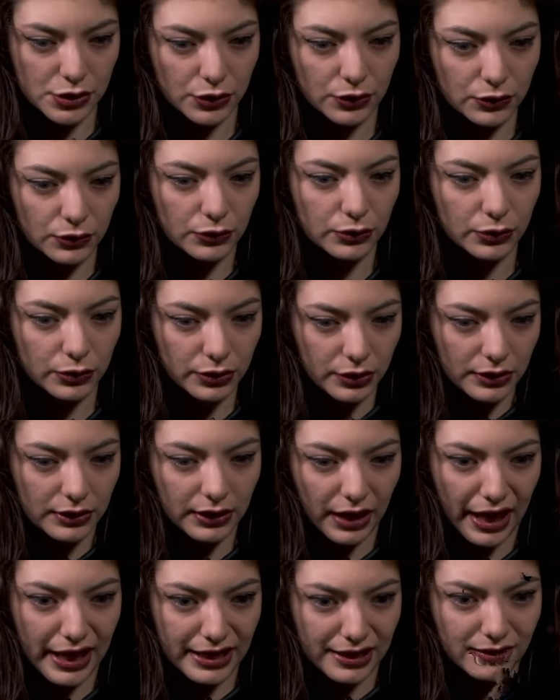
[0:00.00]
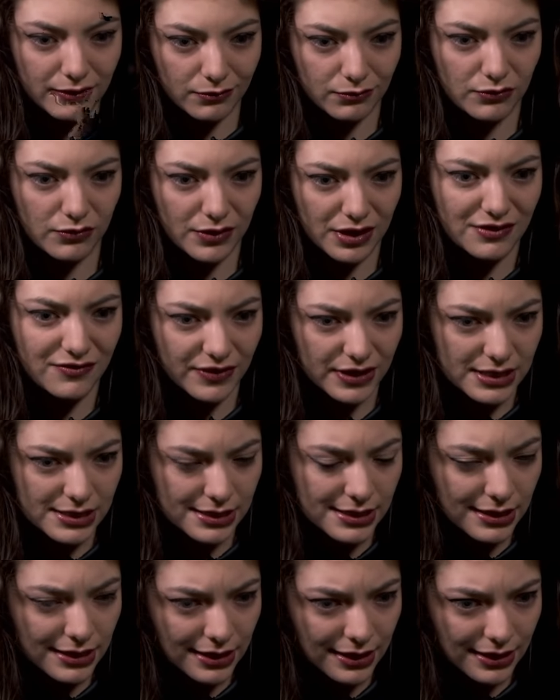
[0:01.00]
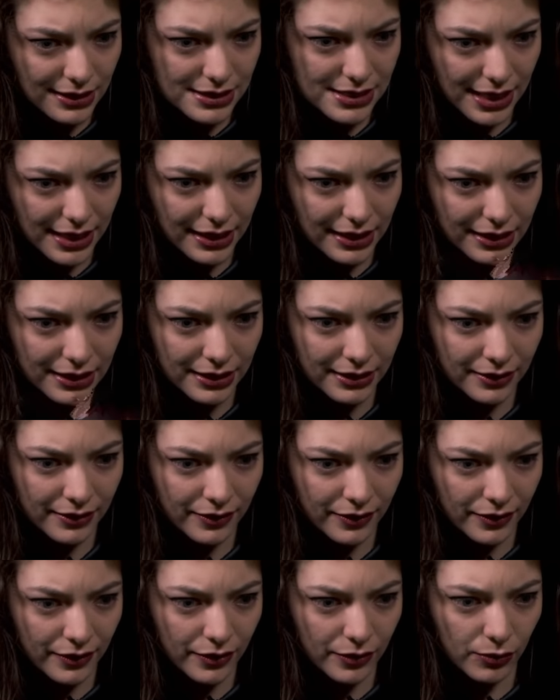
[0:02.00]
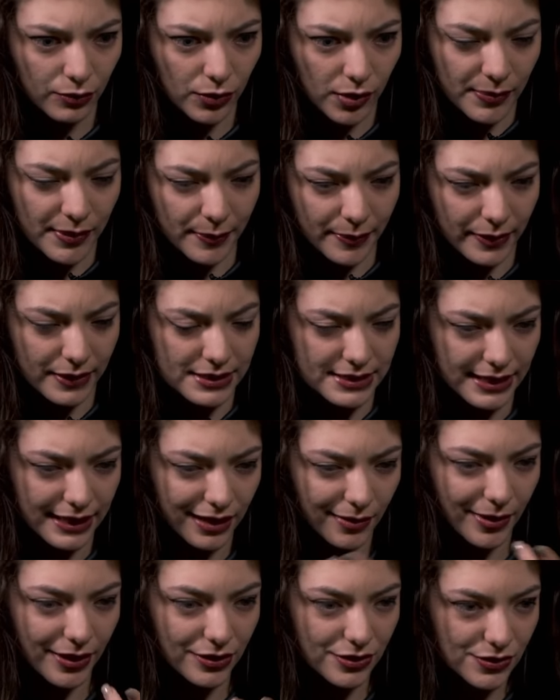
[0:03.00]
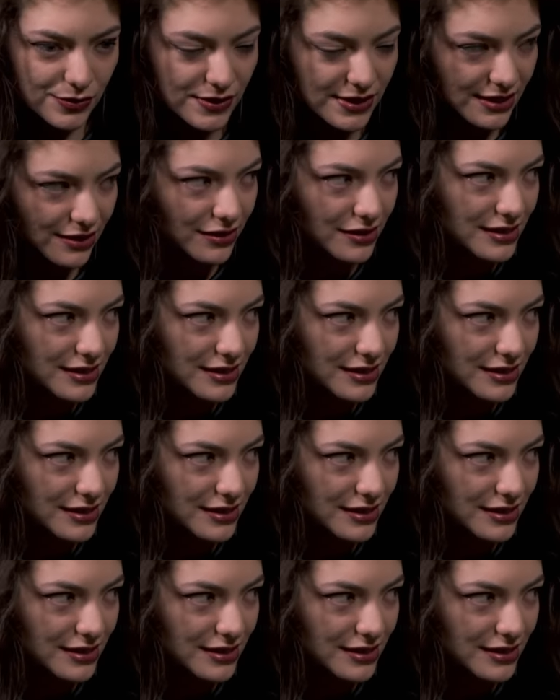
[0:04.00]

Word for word: record, the New Zealander has also talked about what she thinks about other big